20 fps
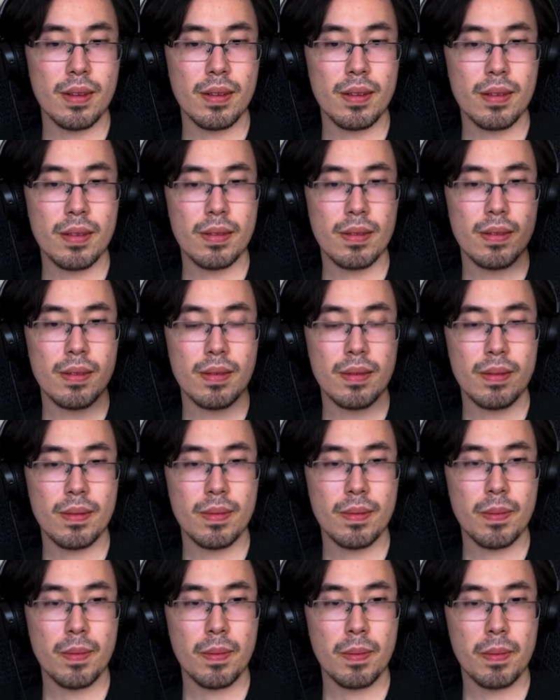
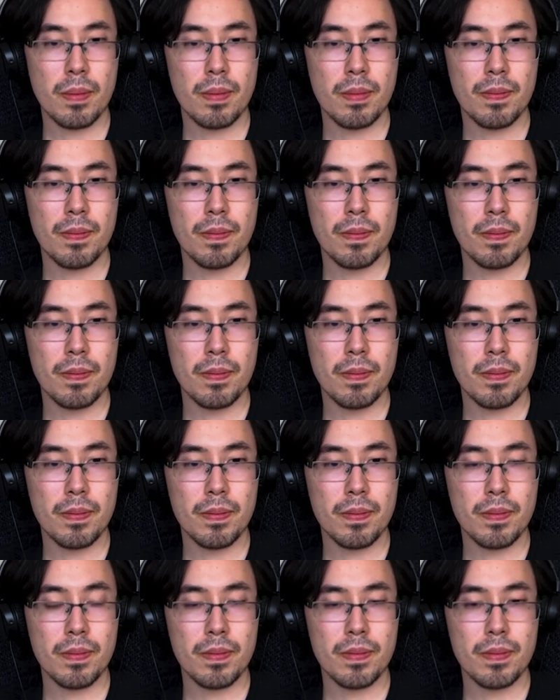
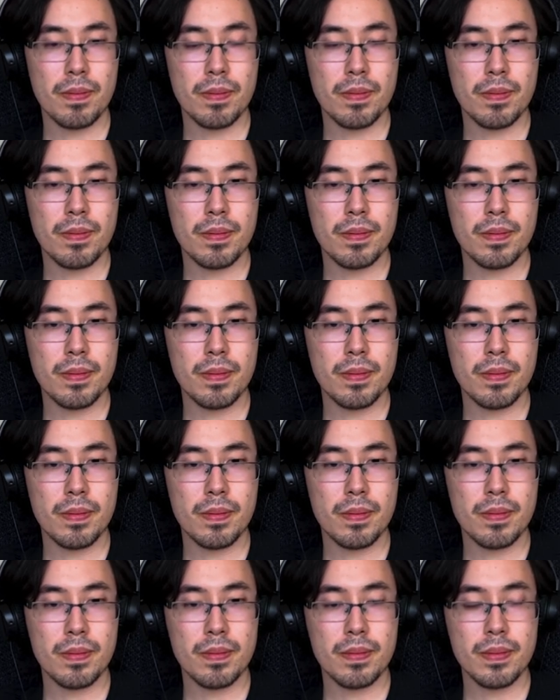
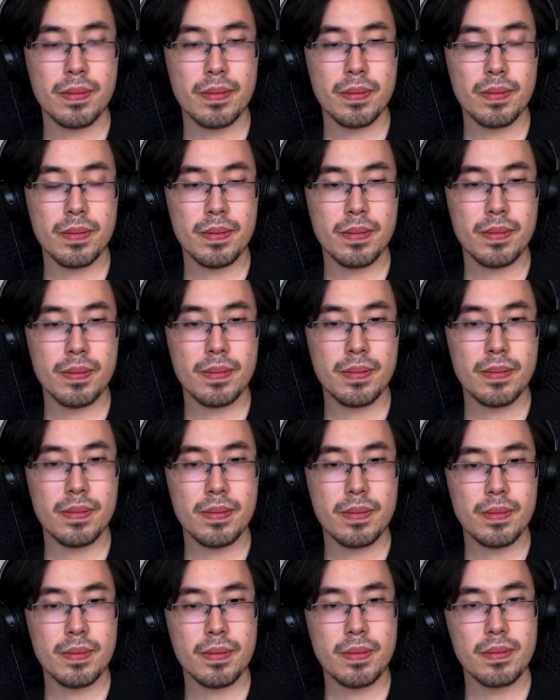
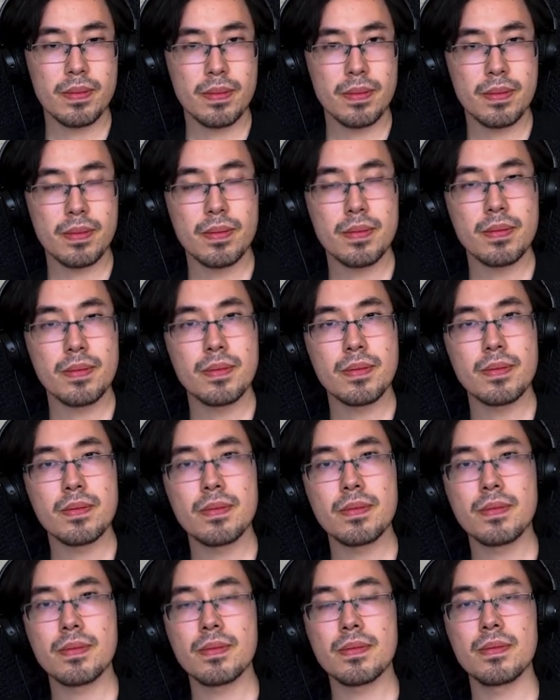
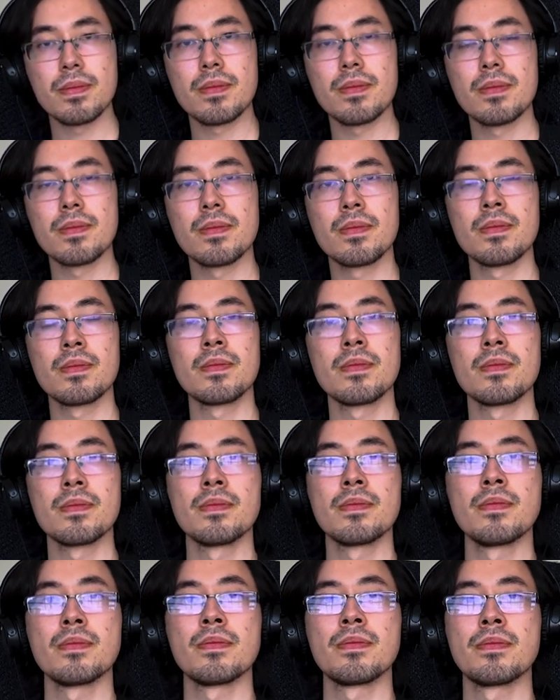
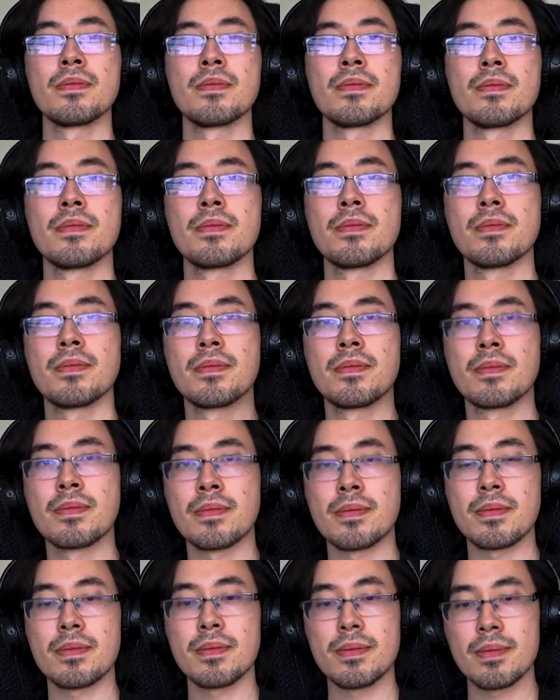
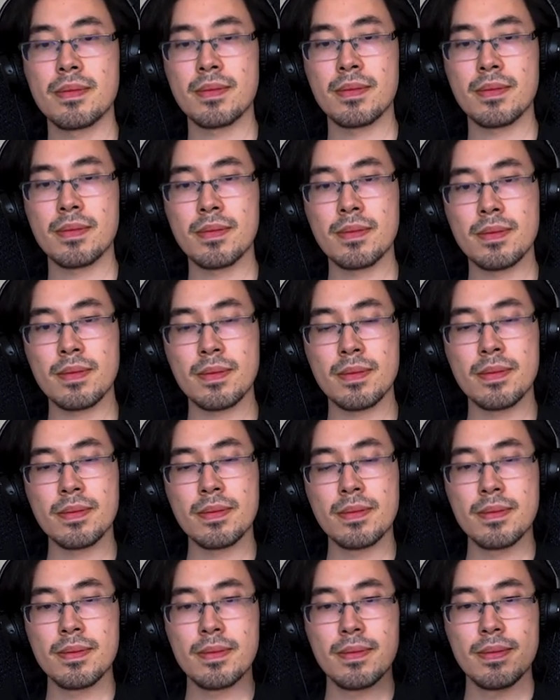(not speaking)